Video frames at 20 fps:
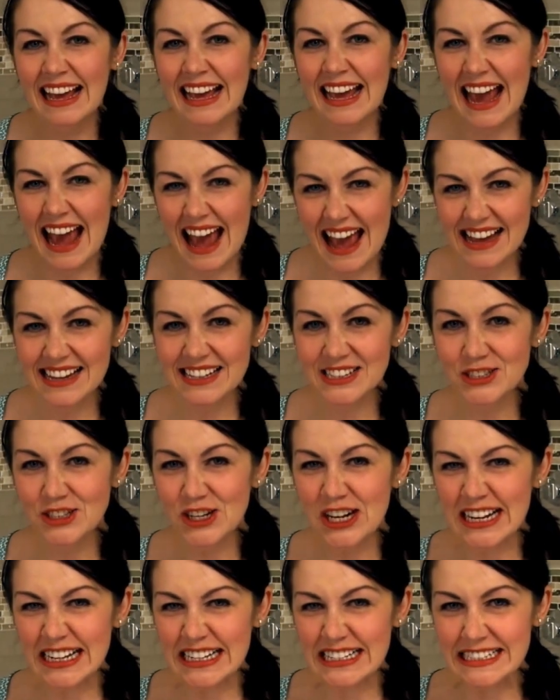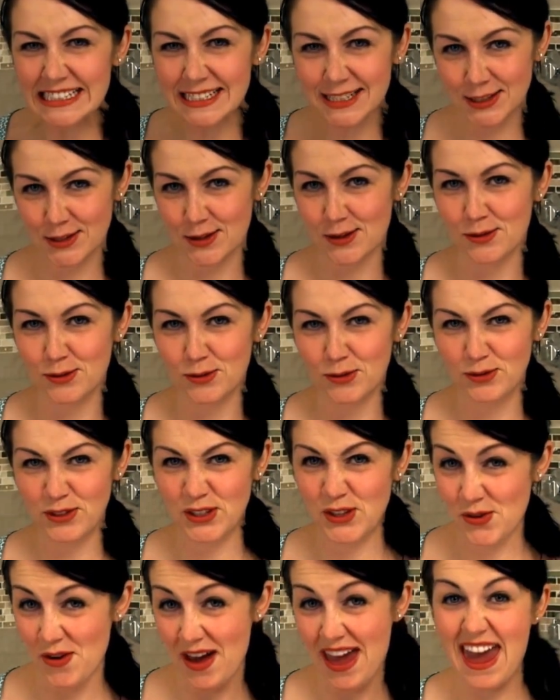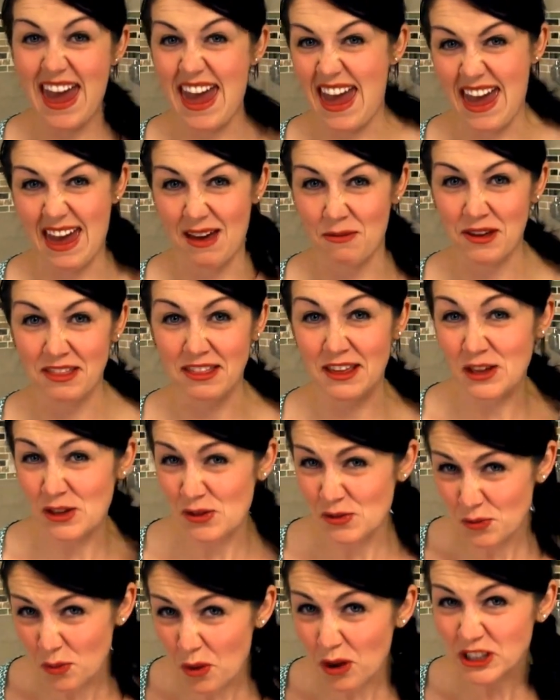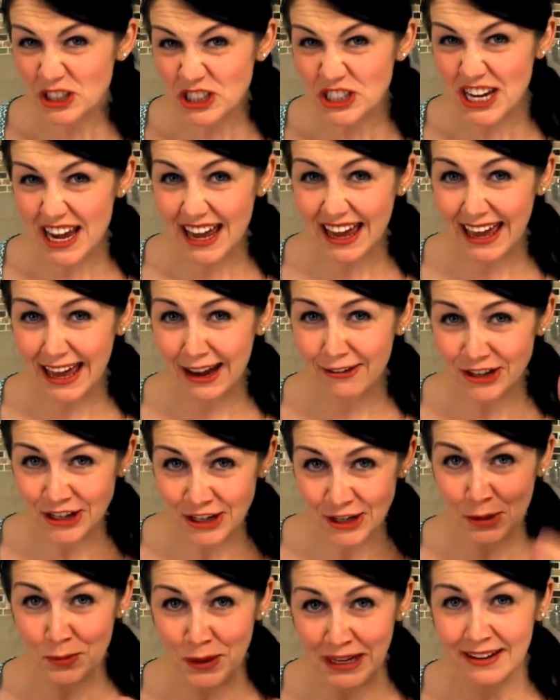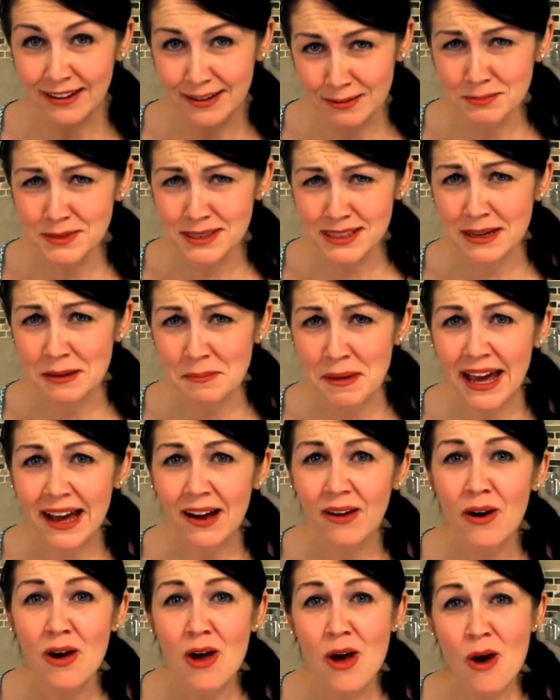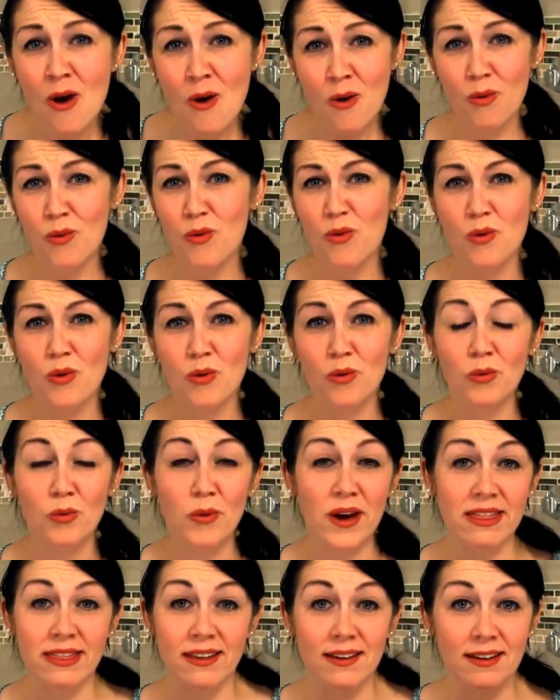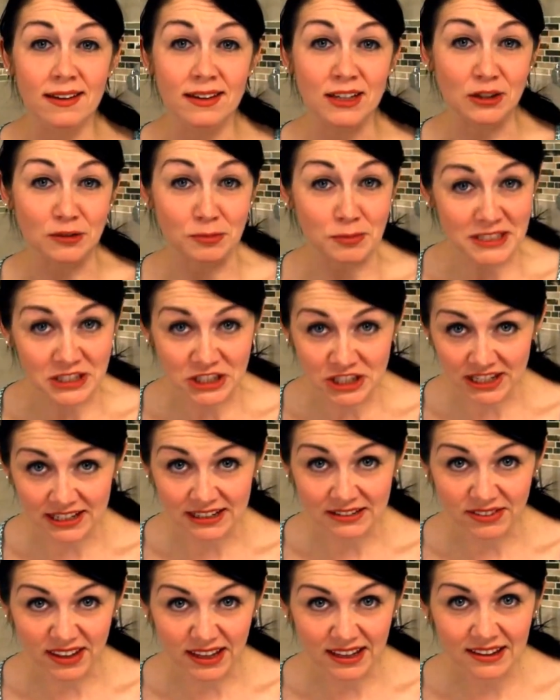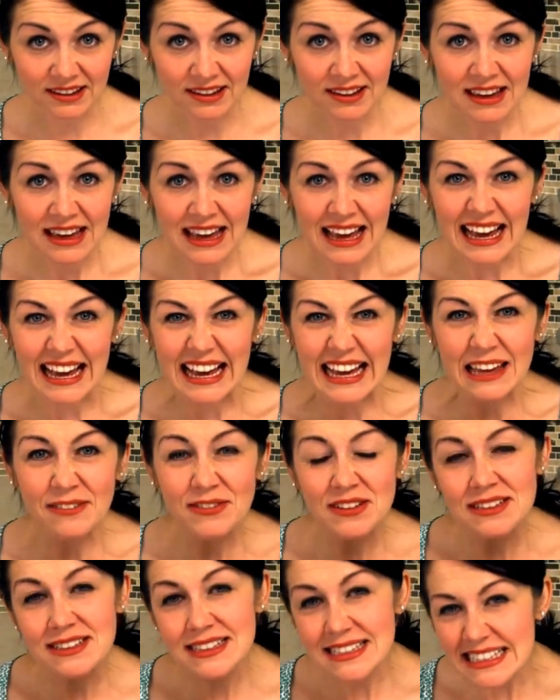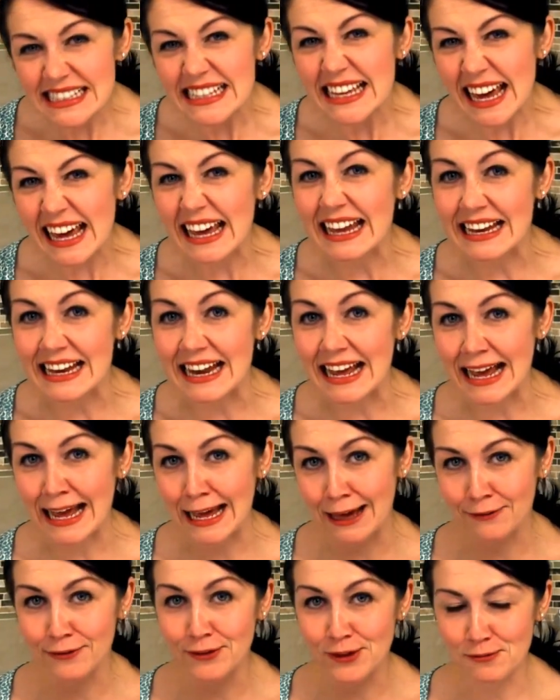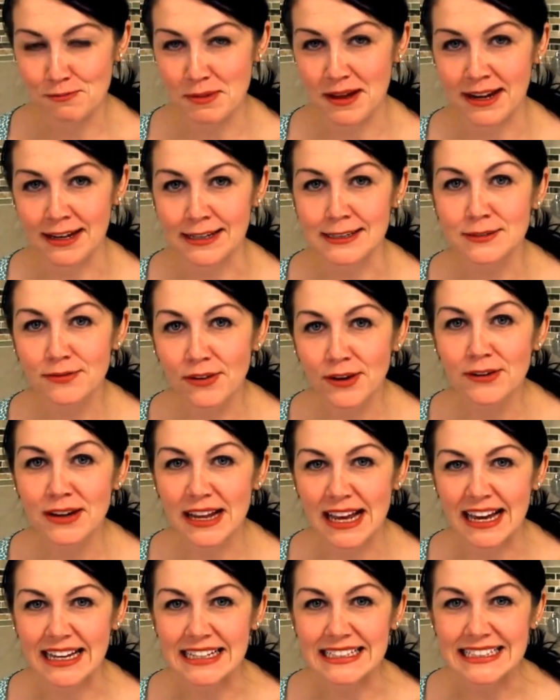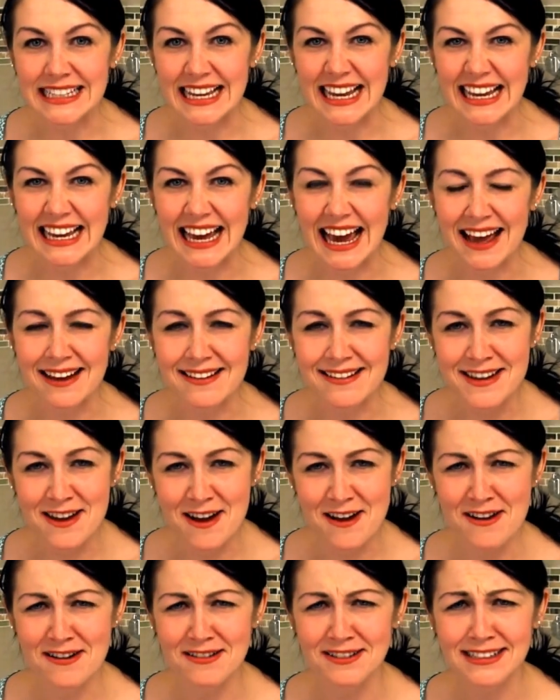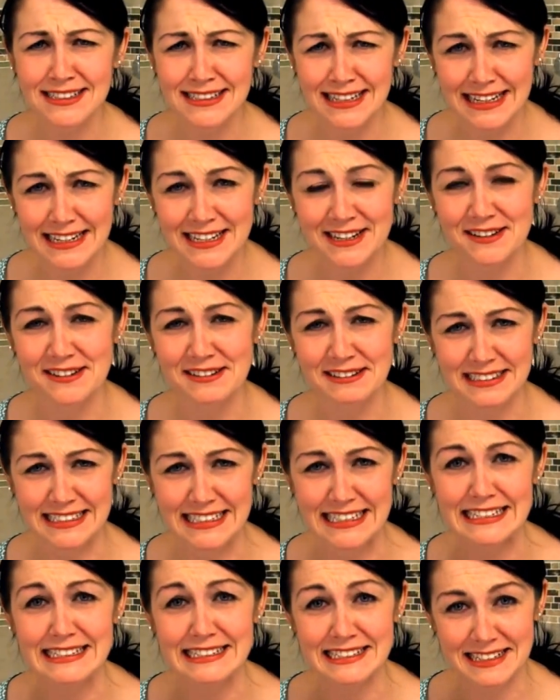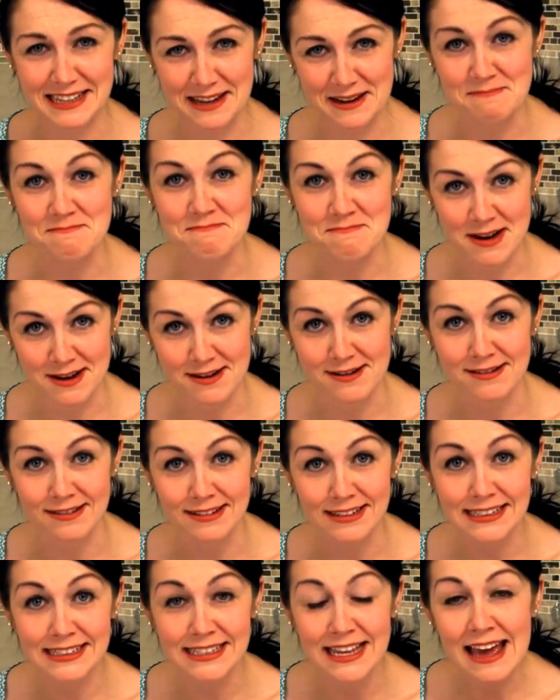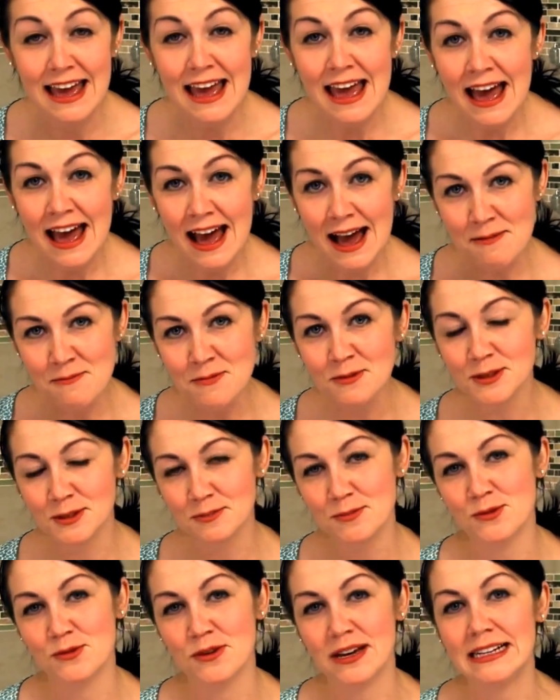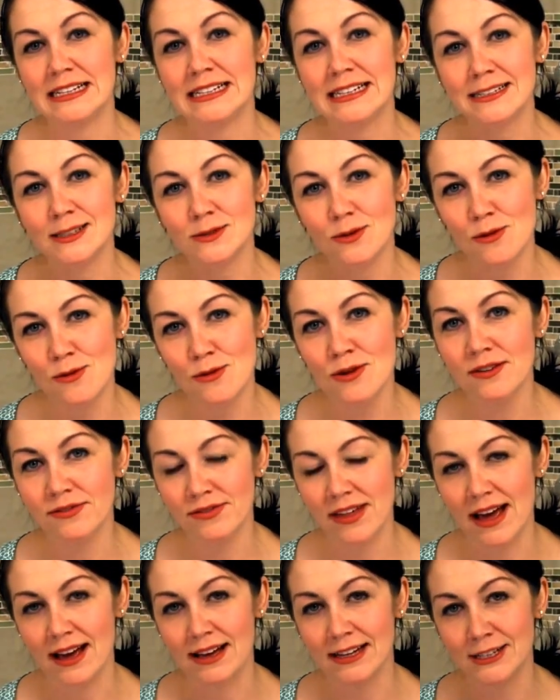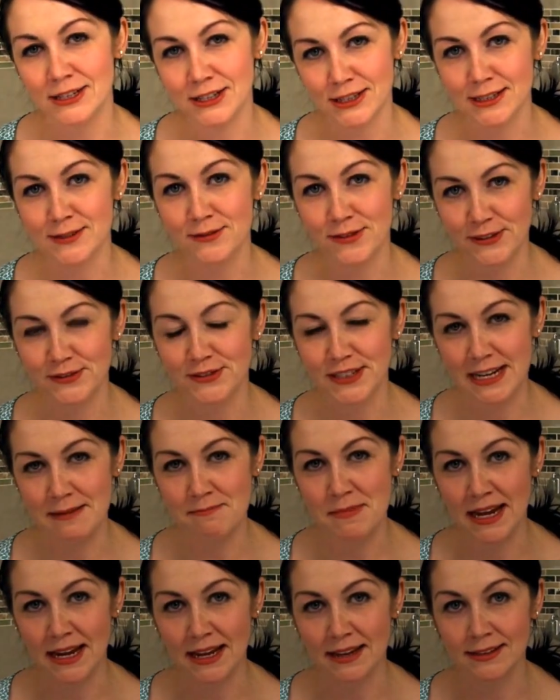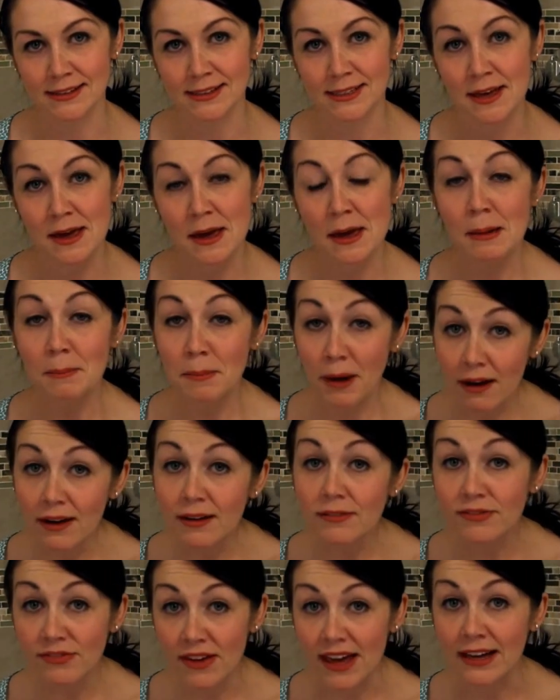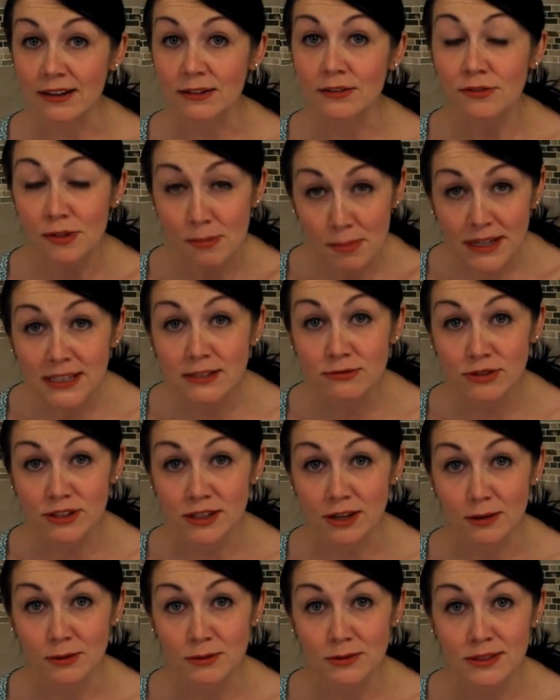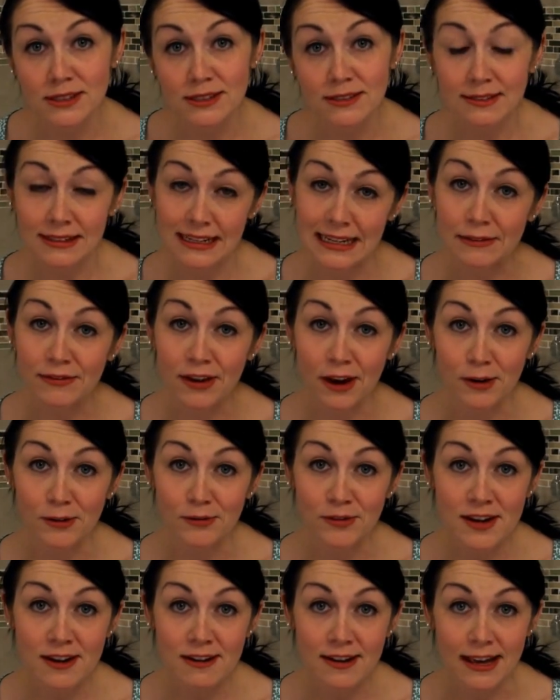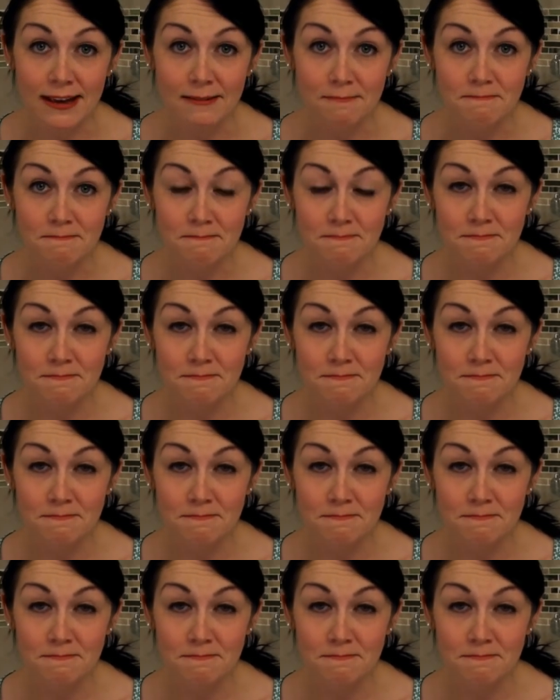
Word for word: It actually dissolves your hair, whether you've washed your hair and you know when clumps come out, or whether you've been shaving. Even skin if you've been exfoliating and nasty, nasty scum marks. And what's more, it does all of that in just 15 minutes. But I've found for best results, leave it overnight.